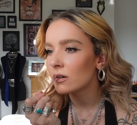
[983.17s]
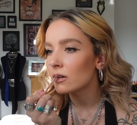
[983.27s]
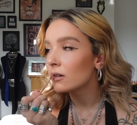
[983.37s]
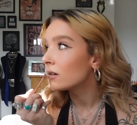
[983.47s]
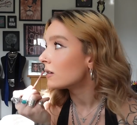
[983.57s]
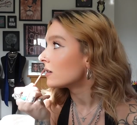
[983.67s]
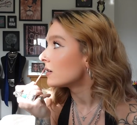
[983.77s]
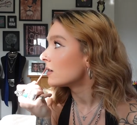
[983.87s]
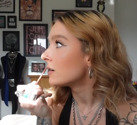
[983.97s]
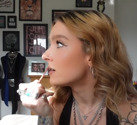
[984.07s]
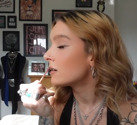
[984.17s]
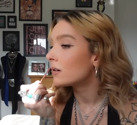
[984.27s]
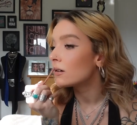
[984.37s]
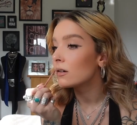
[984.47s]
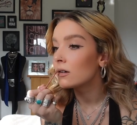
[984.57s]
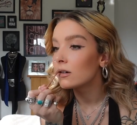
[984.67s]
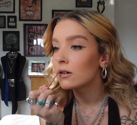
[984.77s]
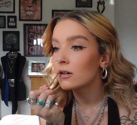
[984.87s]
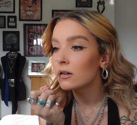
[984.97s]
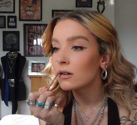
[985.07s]

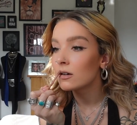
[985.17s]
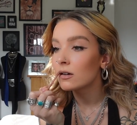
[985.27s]
No one is speaking in this clip.